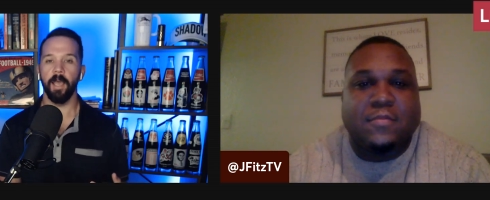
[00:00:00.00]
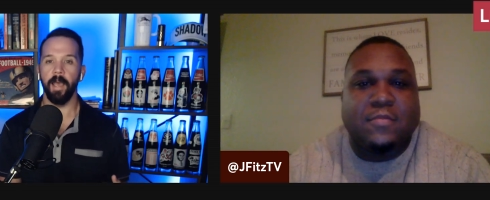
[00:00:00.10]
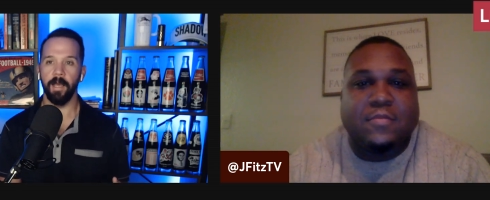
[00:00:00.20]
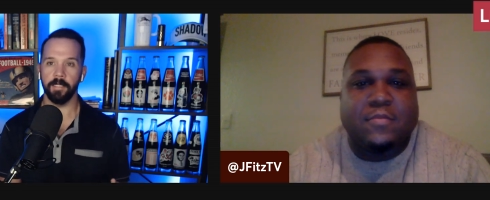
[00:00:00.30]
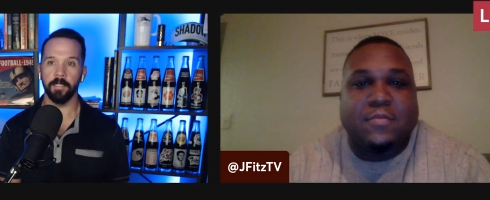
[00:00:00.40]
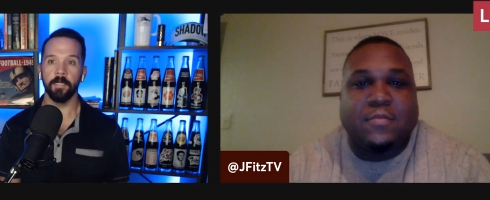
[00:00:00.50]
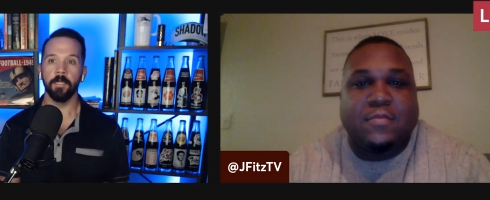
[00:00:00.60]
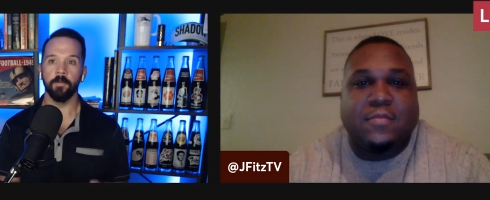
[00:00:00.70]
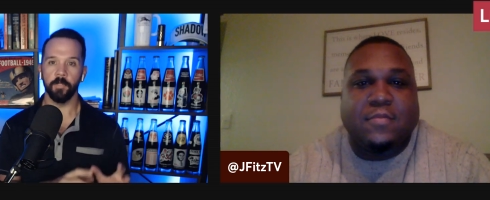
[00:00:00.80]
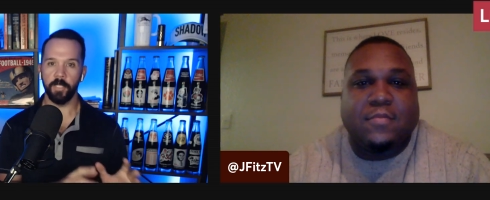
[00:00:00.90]
Speaker 1: at
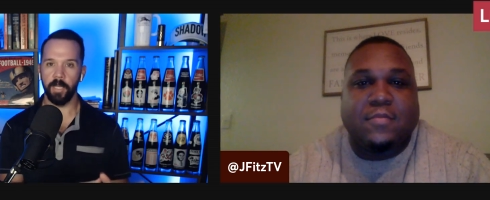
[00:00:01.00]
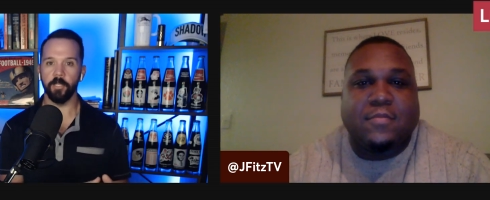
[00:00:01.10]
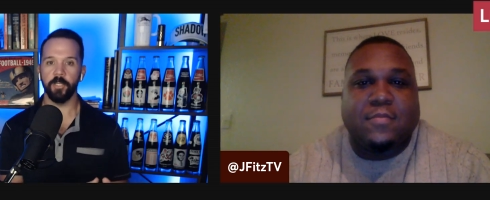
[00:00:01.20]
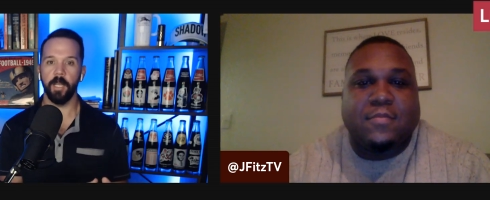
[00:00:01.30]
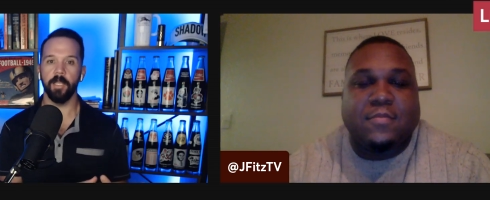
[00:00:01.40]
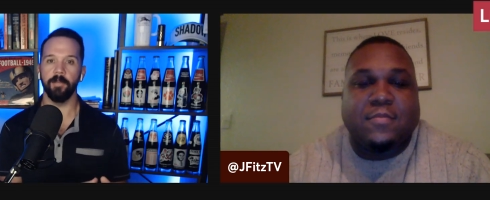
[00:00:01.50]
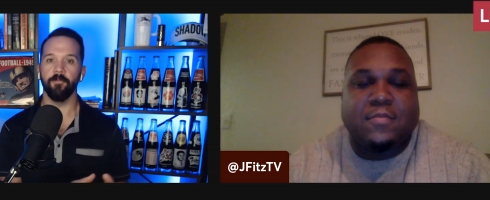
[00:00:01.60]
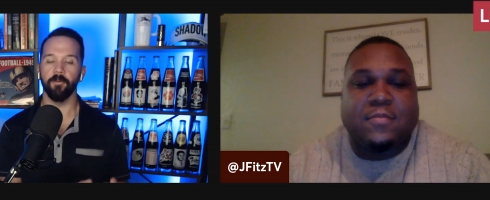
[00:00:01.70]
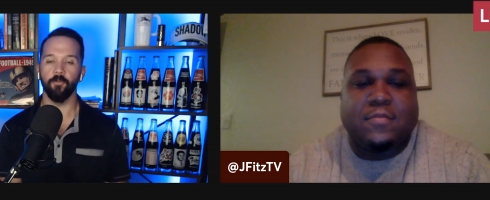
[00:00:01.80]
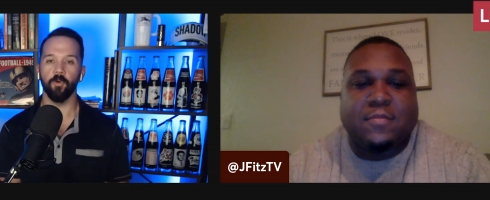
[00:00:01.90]
with Chad and Shannon,
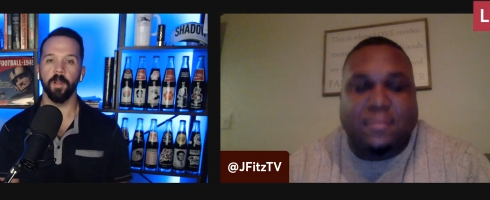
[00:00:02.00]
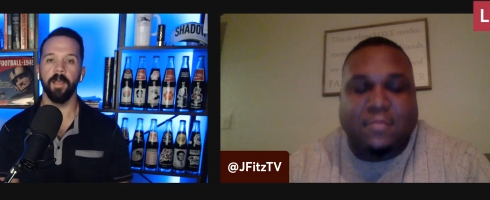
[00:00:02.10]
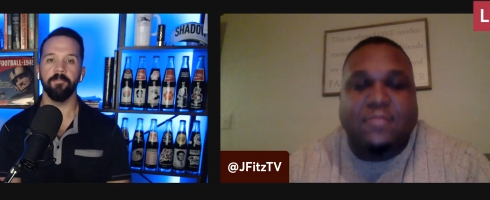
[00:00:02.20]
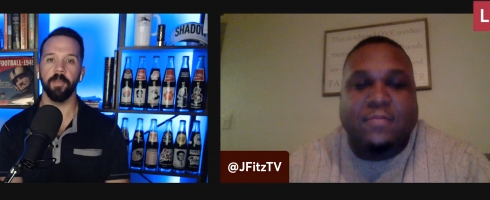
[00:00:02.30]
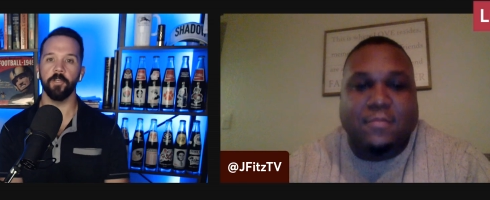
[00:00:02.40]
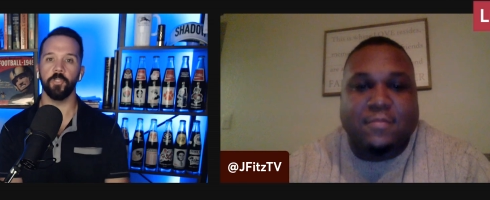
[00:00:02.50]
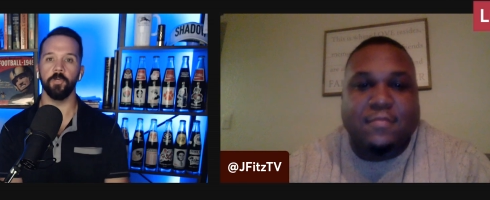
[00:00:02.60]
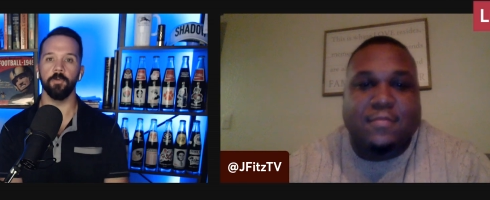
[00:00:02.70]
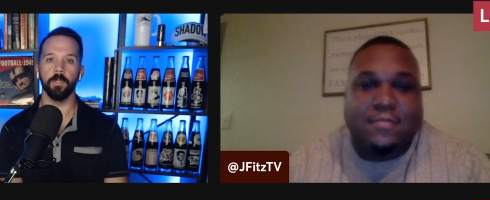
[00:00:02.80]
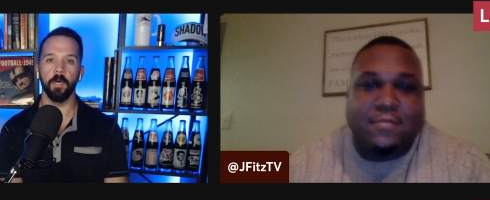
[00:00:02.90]
844
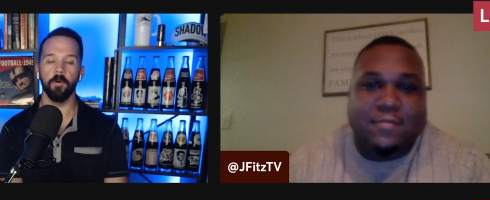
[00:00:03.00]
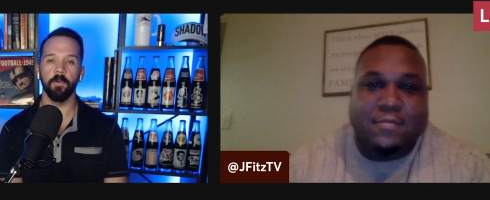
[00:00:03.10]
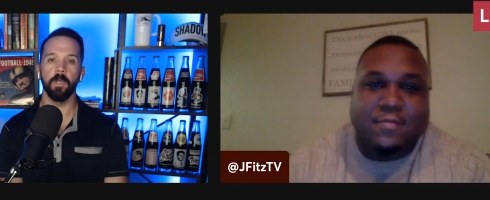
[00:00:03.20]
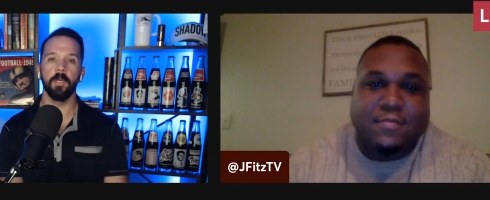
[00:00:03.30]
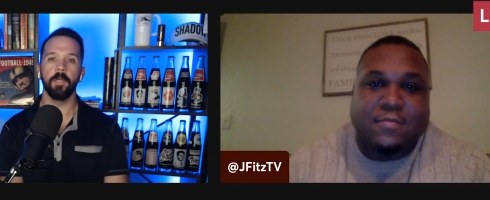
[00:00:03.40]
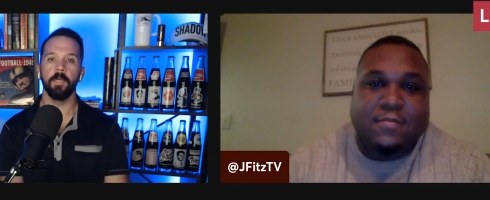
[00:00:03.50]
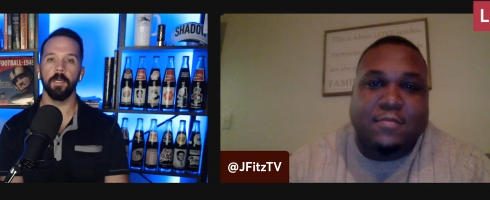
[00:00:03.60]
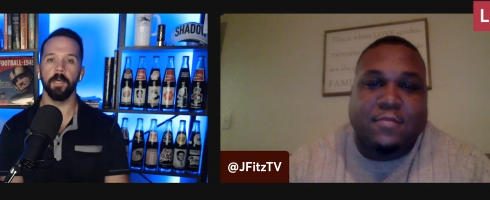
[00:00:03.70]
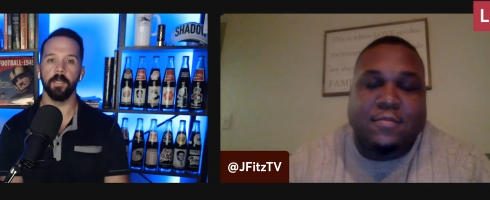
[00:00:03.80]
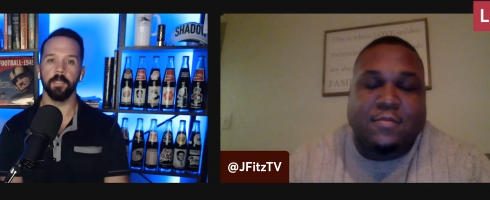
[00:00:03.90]
FSU-LOAN.
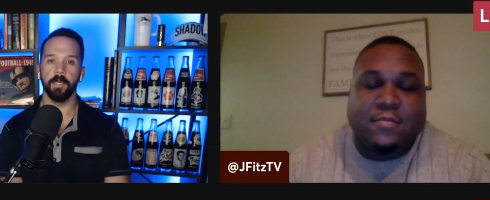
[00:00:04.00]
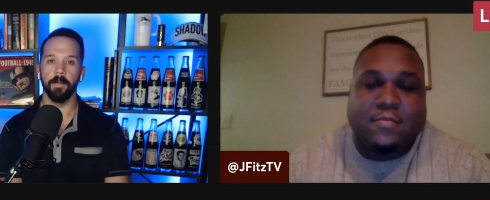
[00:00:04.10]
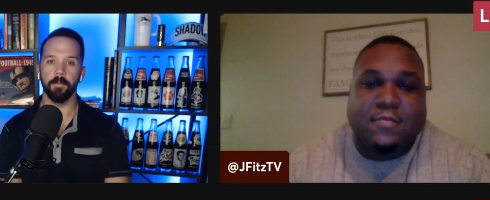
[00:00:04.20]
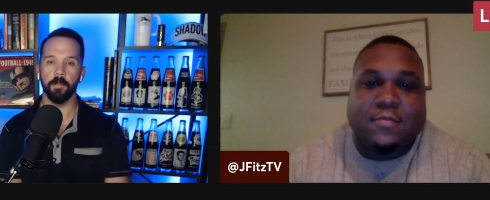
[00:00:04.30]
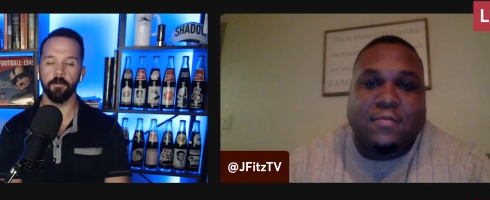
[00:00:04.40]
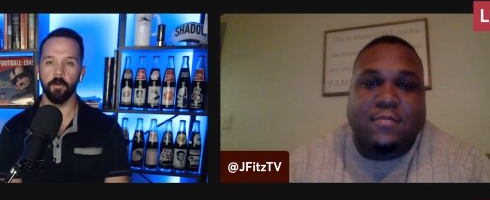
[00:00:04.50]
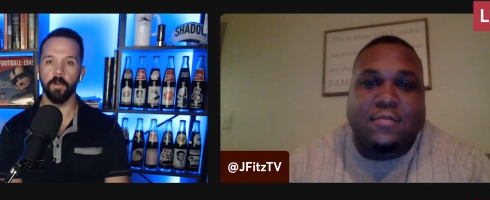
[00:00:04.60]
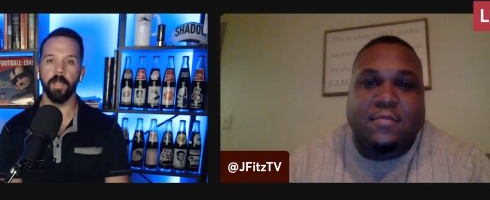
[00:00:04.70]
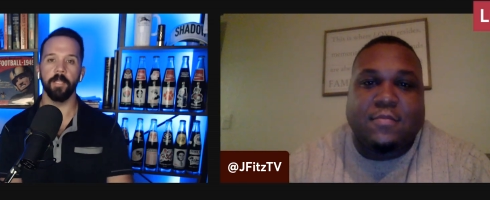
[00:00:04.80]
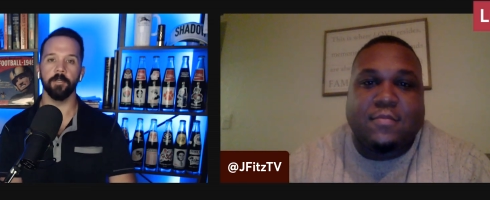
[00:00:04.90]
And
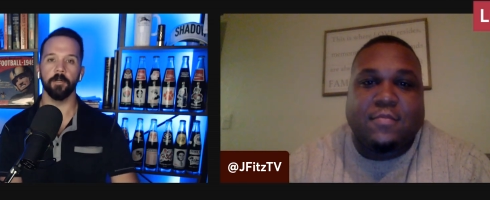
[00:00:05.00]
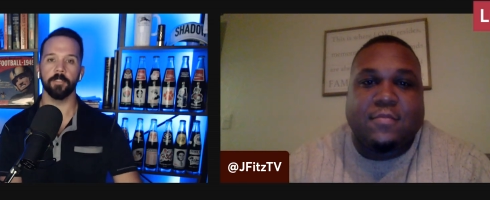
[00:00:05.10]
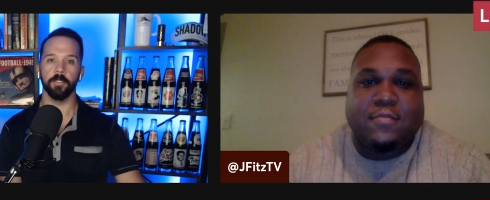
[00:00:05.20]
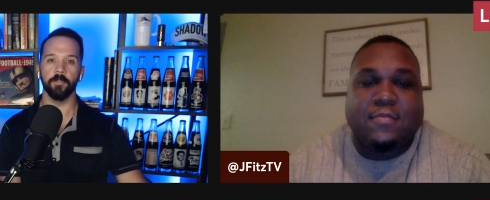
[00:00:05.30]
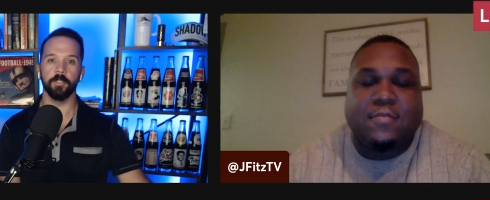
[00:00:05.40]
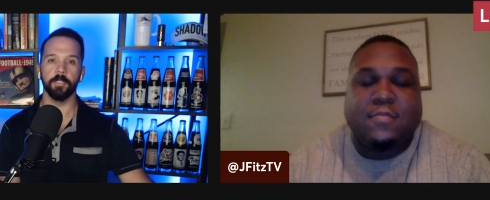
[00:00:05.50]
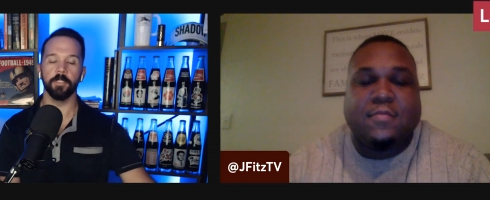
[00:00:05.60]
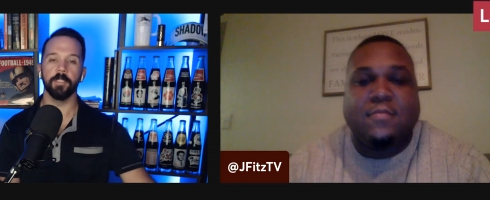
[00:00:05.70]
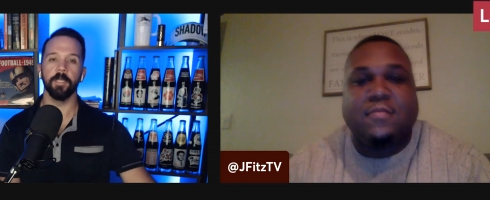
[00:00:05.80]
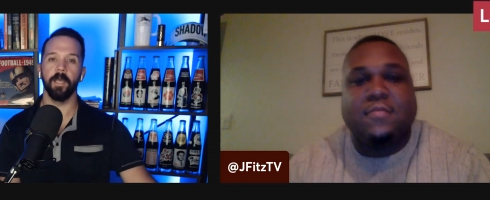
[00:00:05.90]
Congruity HR
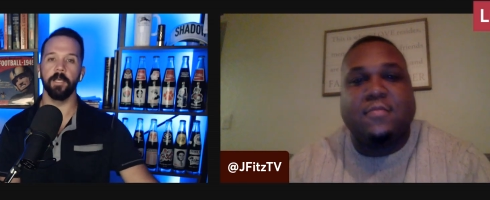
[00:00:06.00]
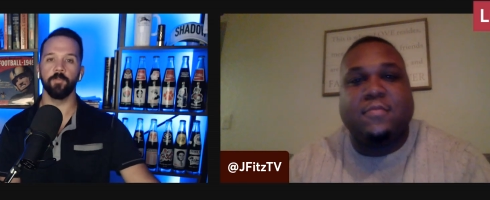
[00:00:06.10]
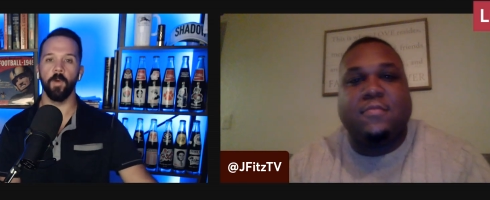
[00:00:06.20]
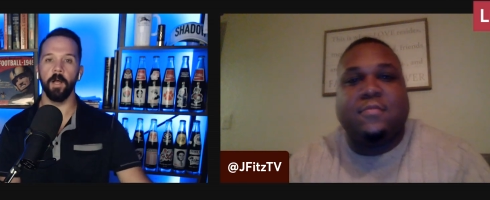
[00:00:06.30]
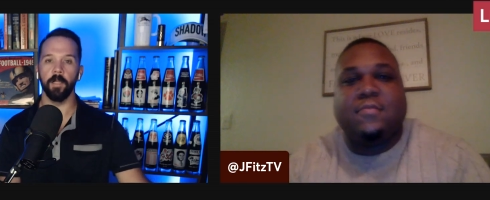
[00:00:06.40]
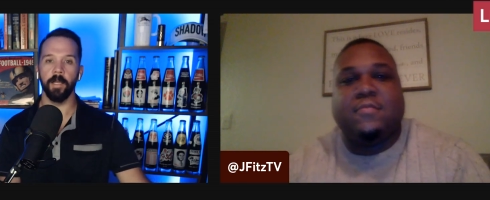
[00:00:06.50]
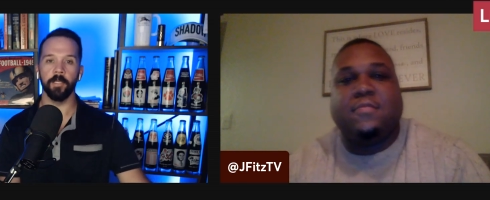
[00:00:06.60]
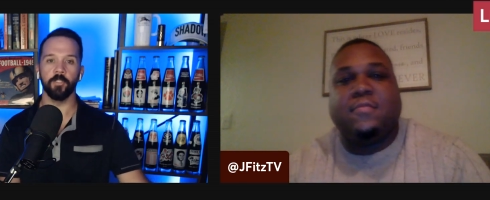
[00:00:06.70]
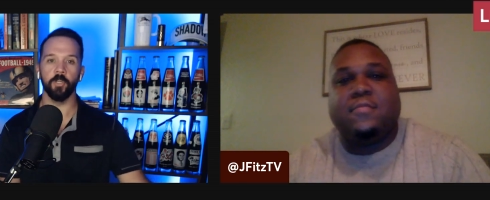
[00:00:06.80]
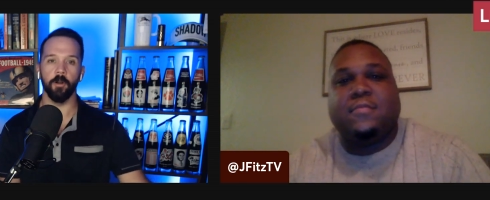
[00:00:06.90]
Solutions, as well
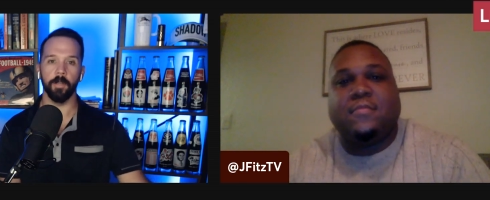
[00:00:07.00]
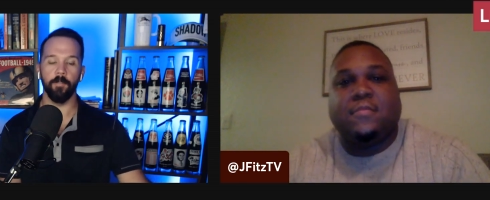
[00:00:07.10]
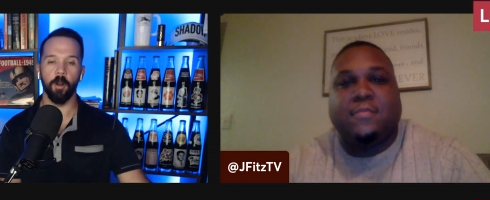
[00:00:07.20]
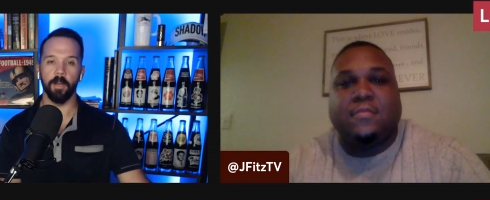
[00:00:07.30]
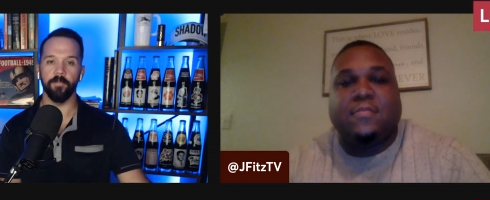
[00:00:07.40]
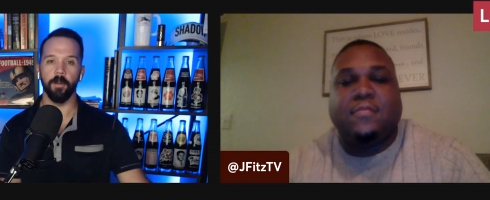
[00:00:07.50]
as Charlie Park. If you're